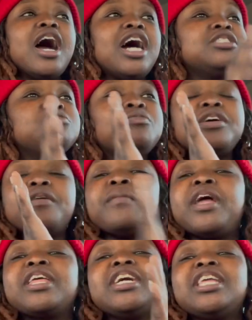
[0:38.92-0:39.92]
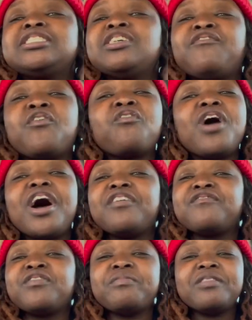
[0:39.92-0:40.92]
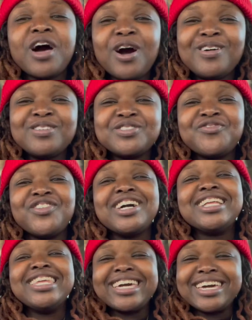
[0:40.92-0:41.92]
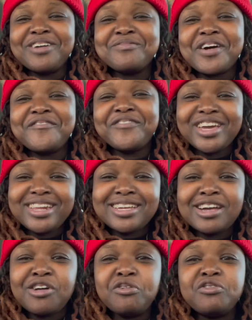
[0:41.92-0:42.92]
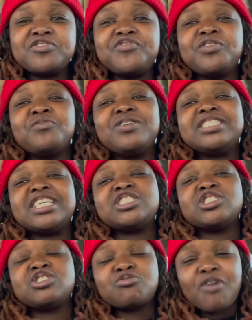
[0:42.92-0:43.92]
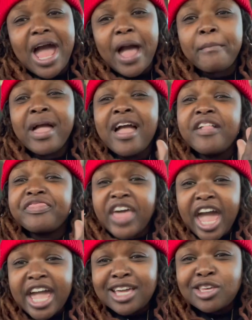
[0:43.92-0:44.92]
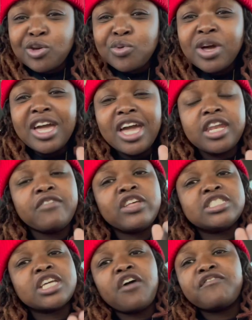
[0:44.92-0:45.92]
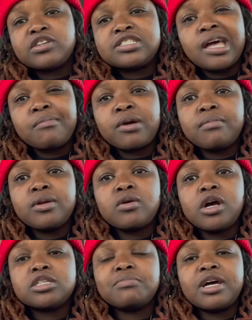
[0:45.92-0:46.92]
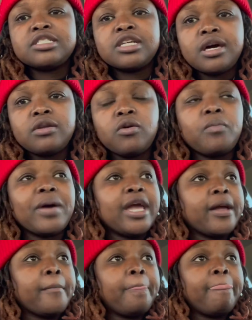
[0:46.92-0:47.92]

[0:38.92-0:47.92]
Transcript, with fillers: I just want everybody to get themselves a round of applause for clicking on my videos, for the ones that subscribe. Thank you. And if it's y'all first time coming across my channel, man,